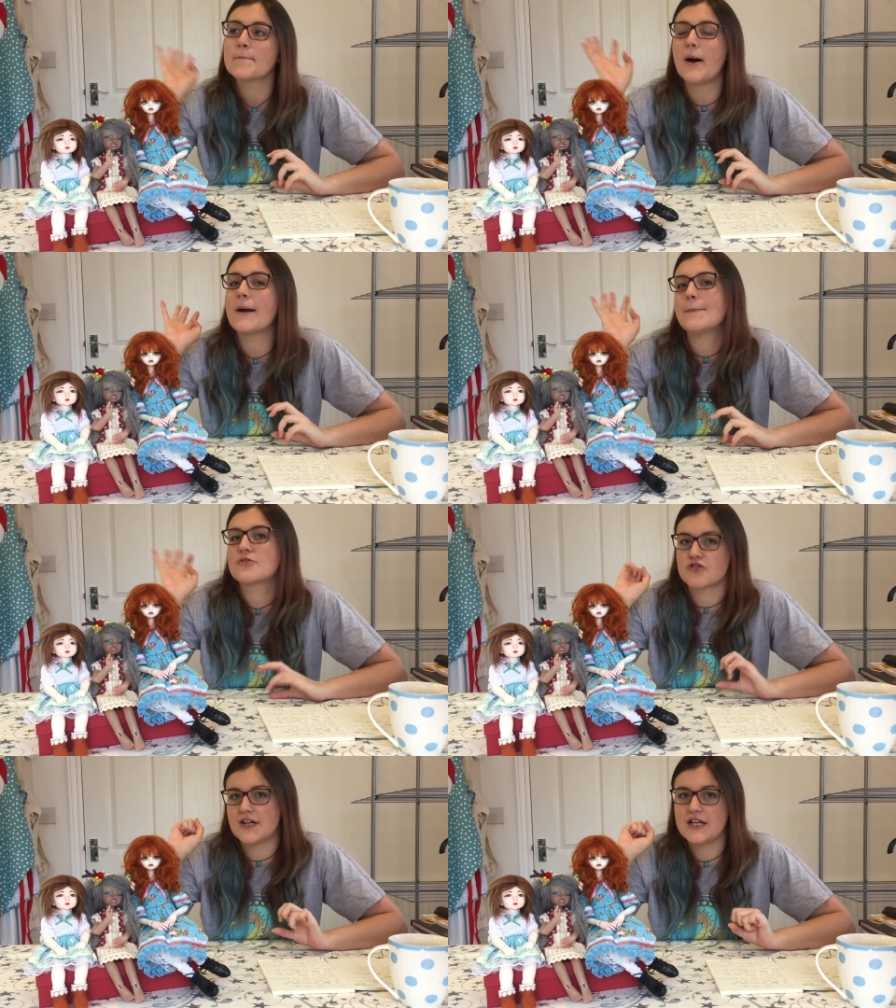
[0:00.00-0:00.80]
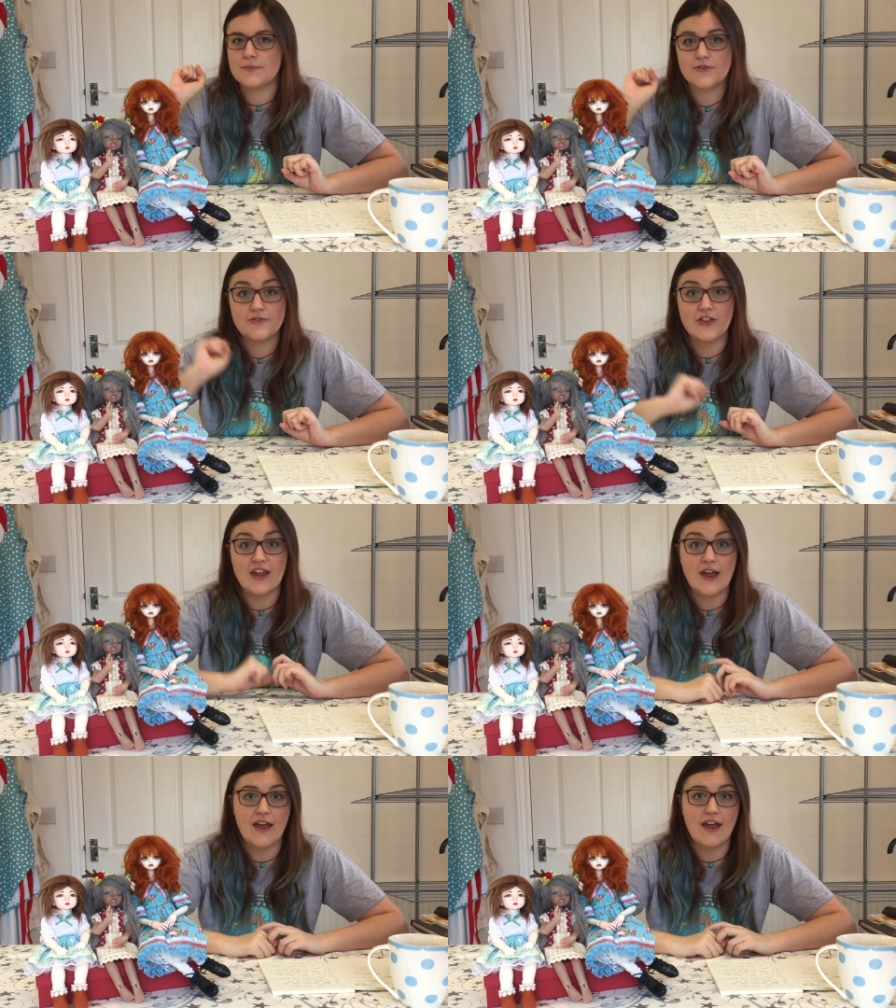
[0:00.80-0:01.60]
pipe dream for the
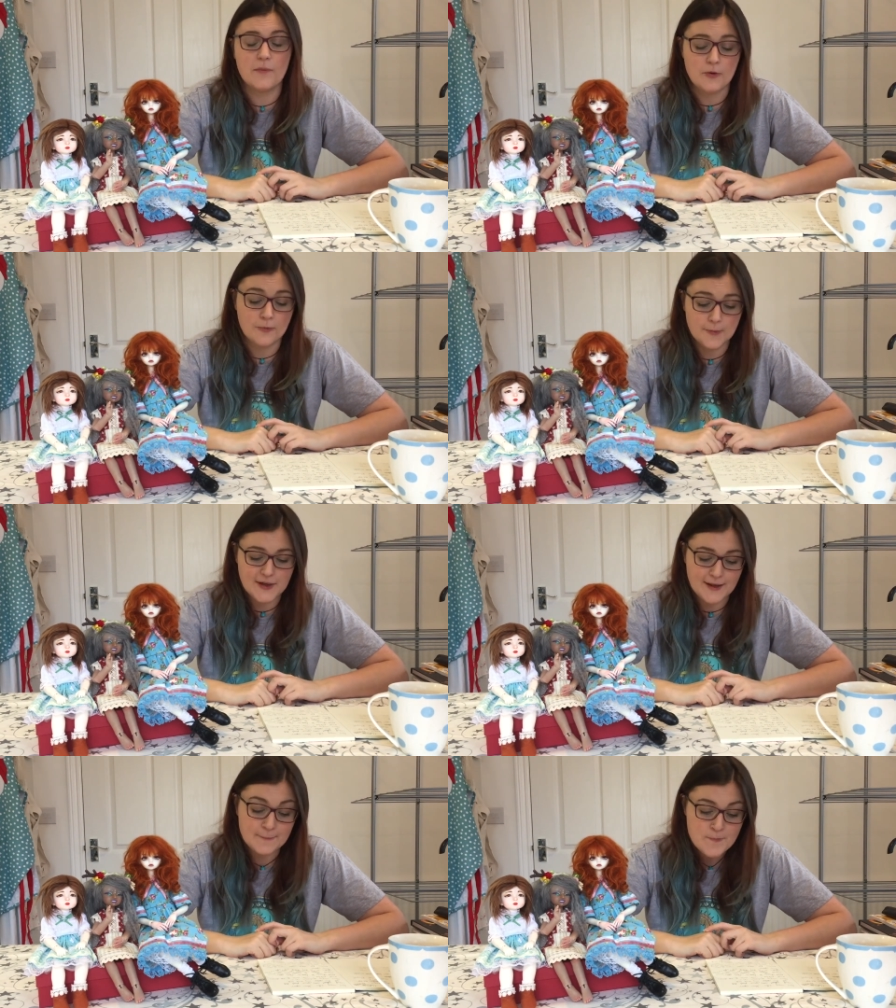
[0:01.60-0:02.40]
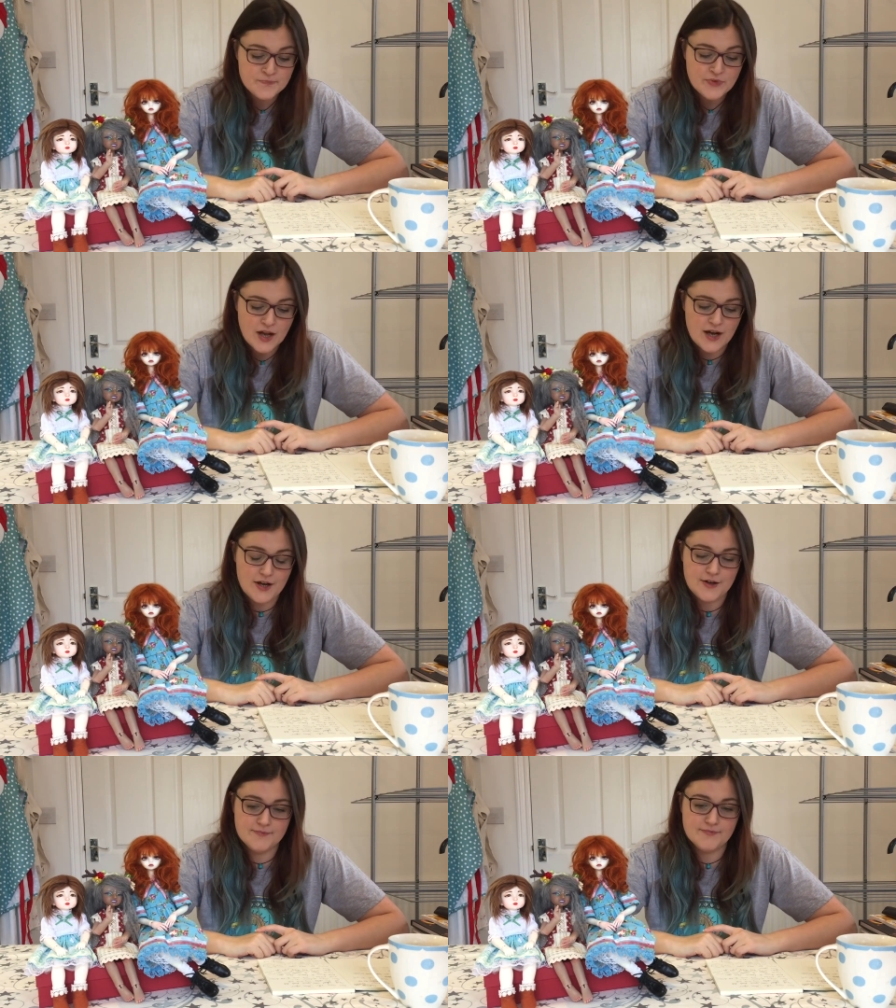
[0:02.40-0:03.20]
year, probably.
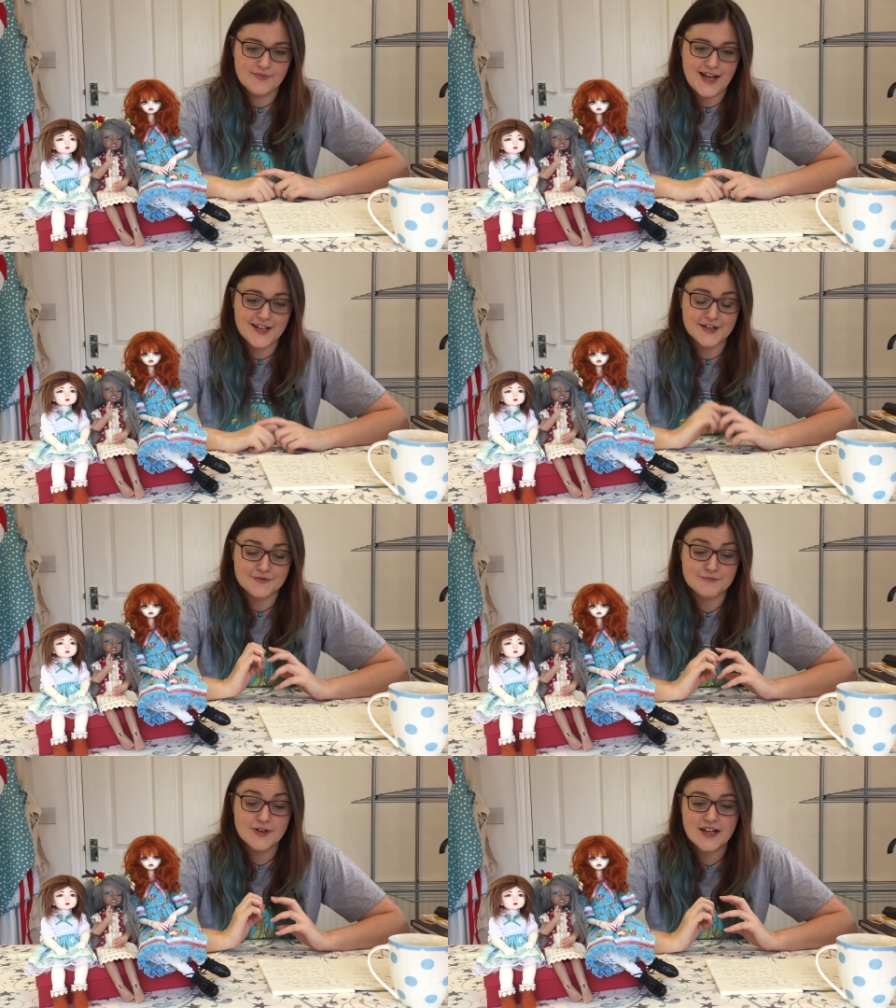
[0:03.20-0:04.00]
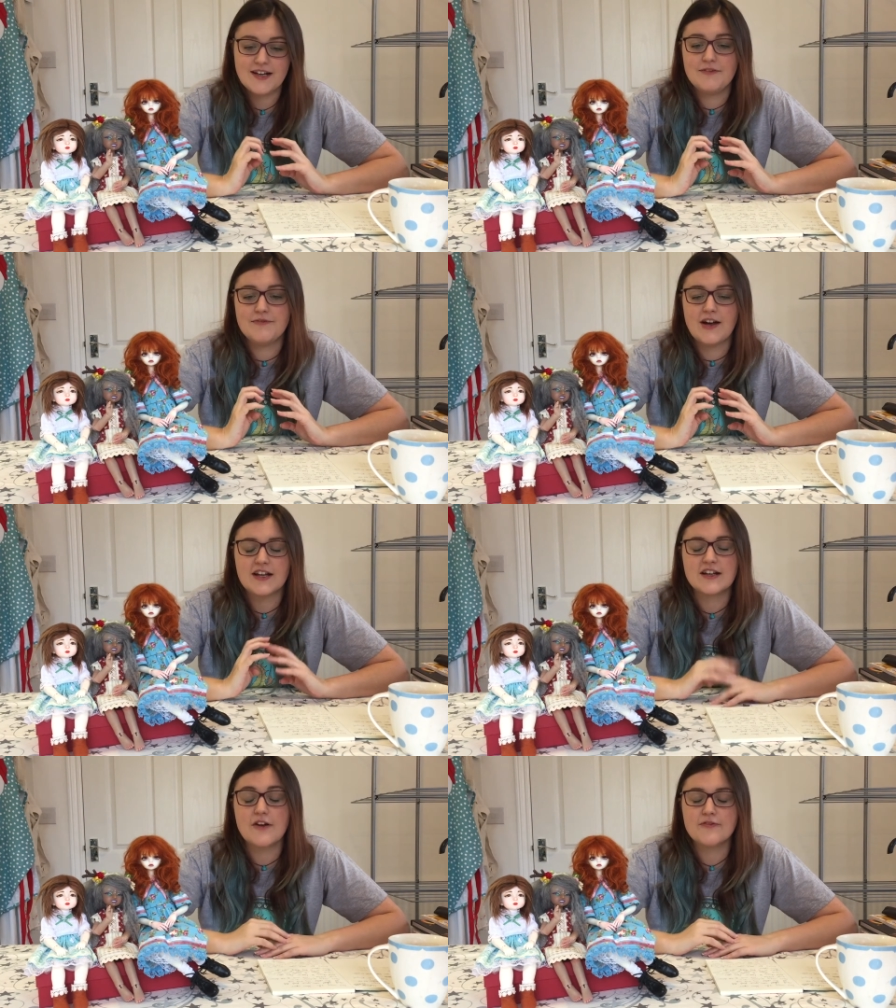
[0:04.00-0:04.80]
And I'd
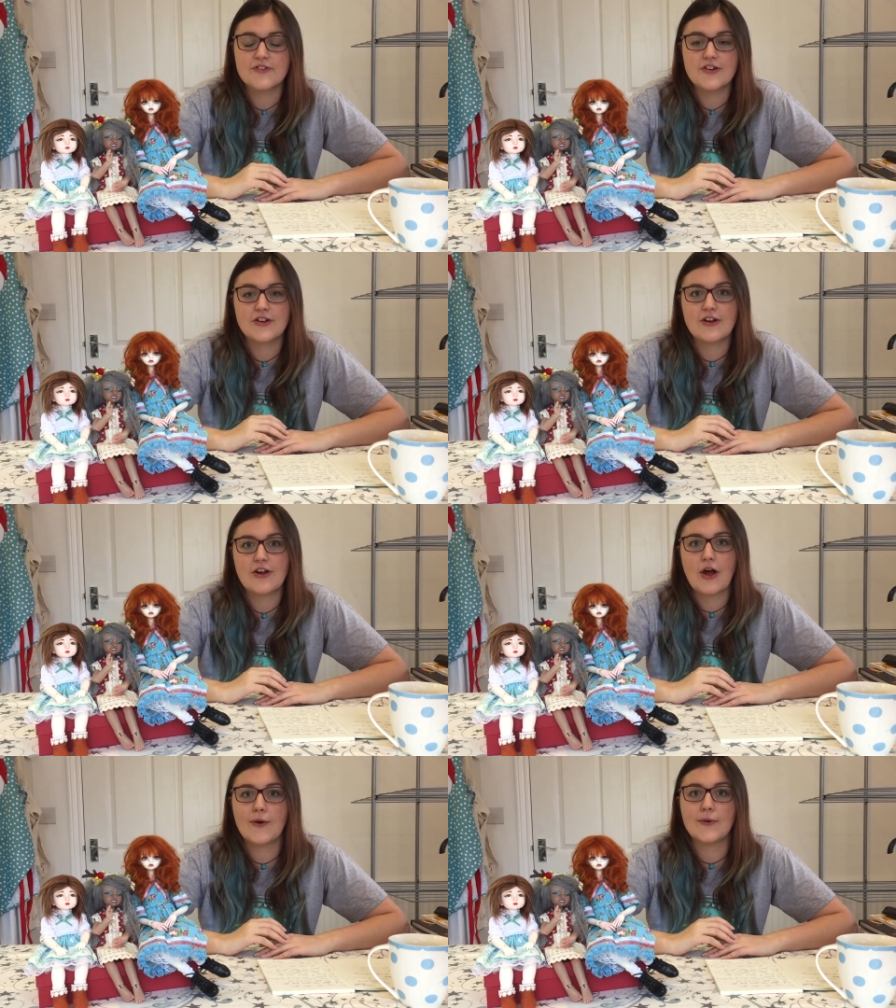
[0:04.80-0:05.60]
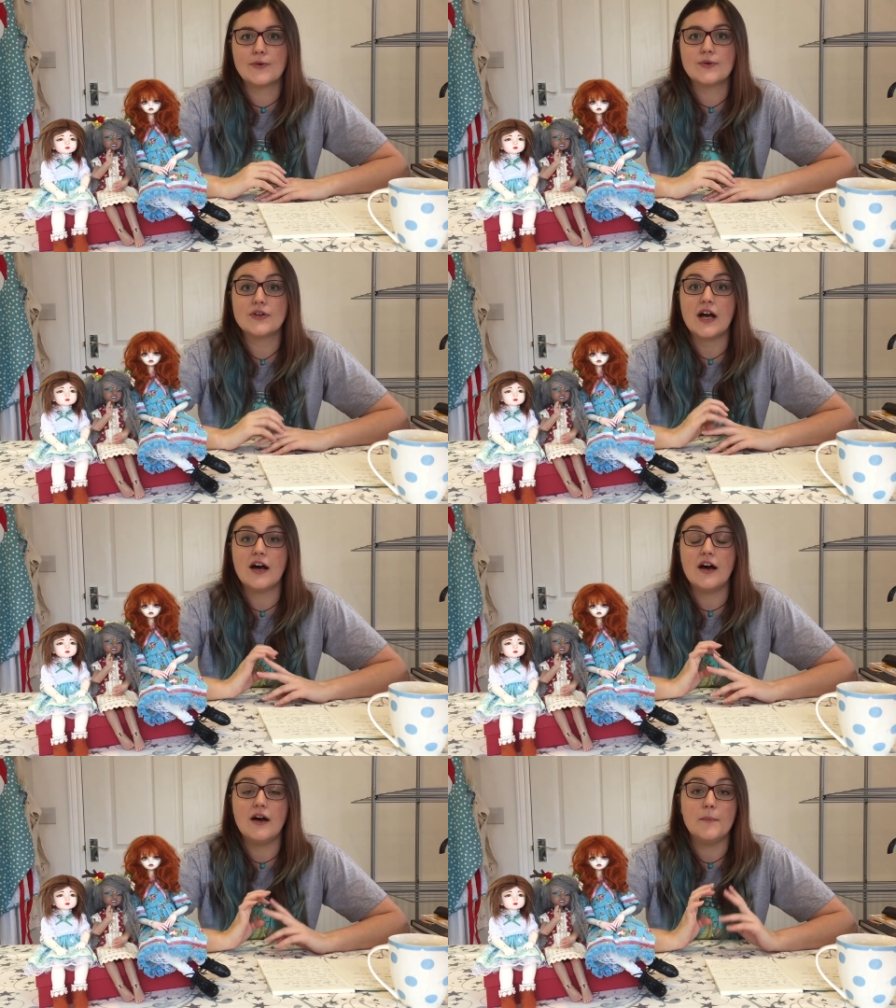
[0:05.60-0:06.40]
love to own
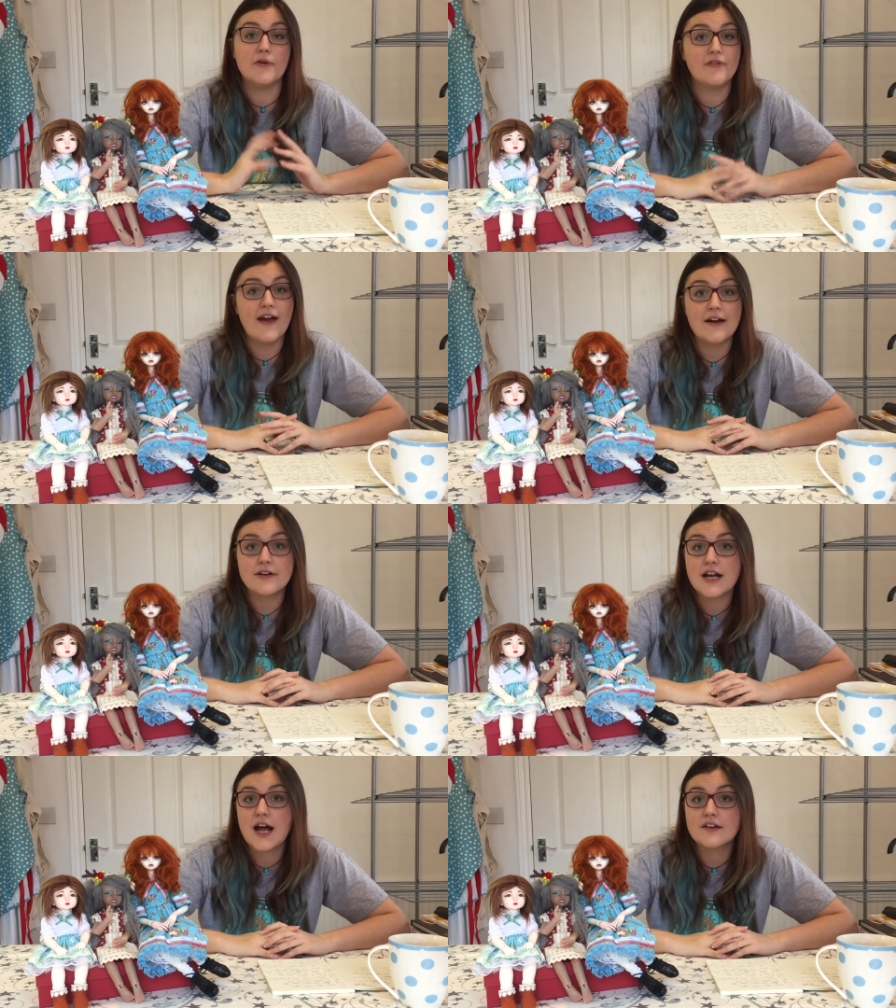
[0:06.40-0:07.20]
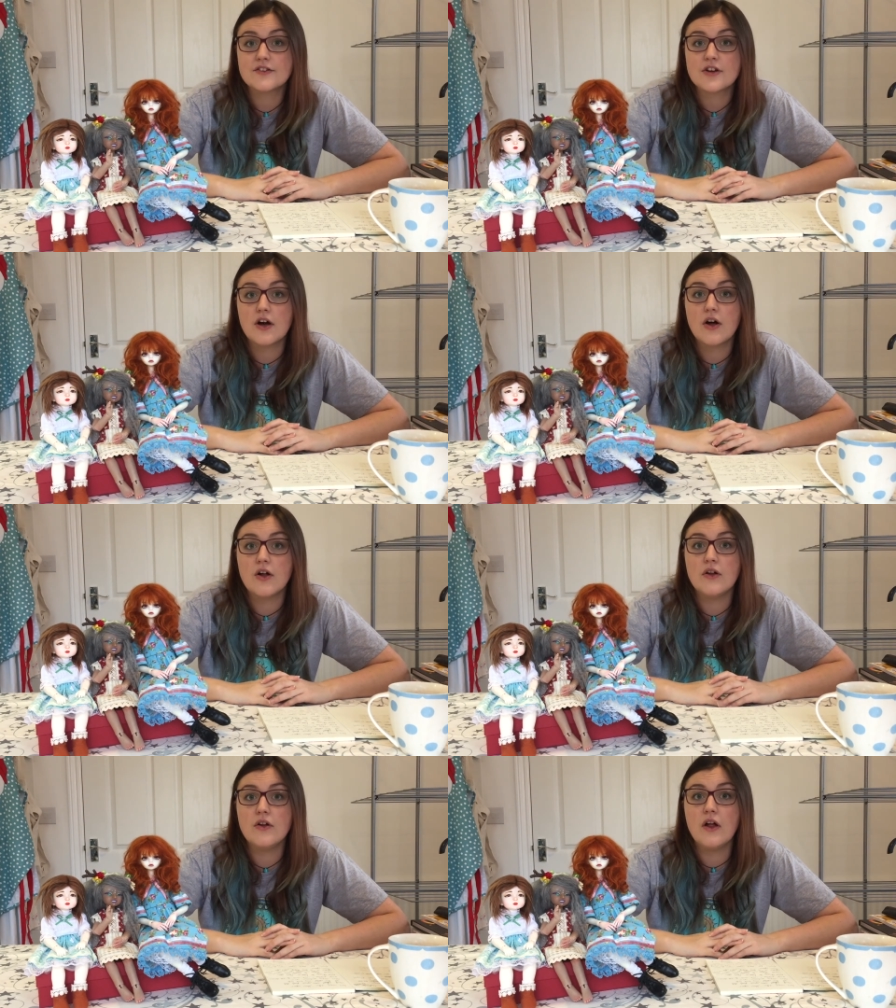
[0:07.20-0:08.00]
a Fairyland
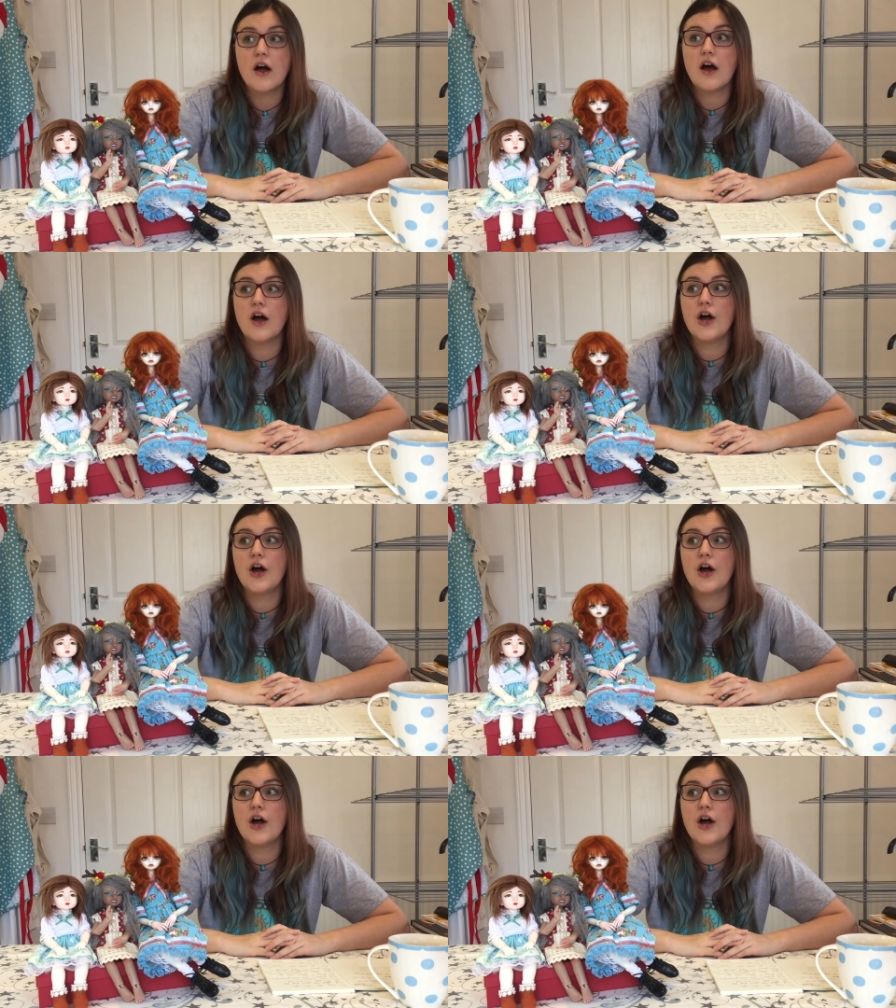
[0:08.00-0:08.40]
doll,